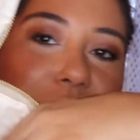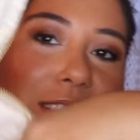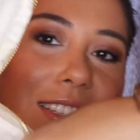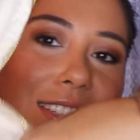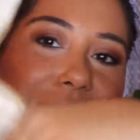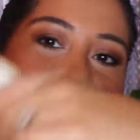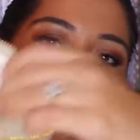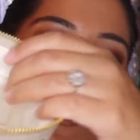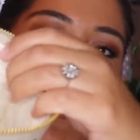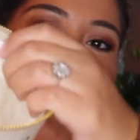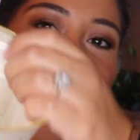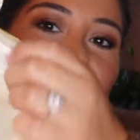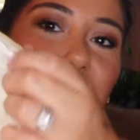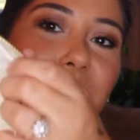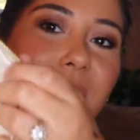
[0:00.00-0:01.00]
This is like
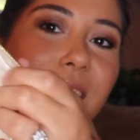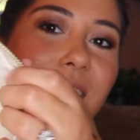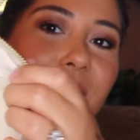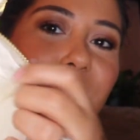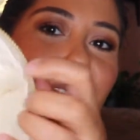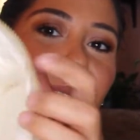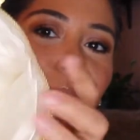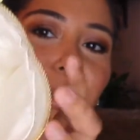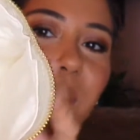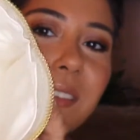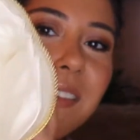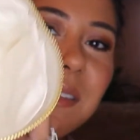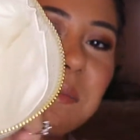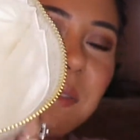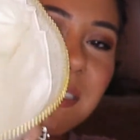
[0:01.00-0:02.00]
so me. This is
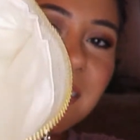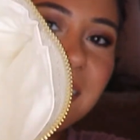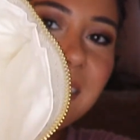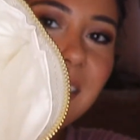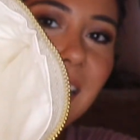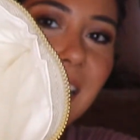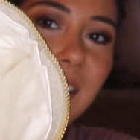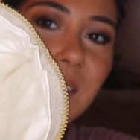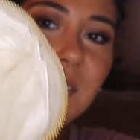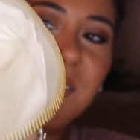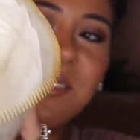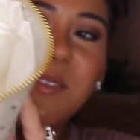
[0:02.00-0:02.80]
totally my style.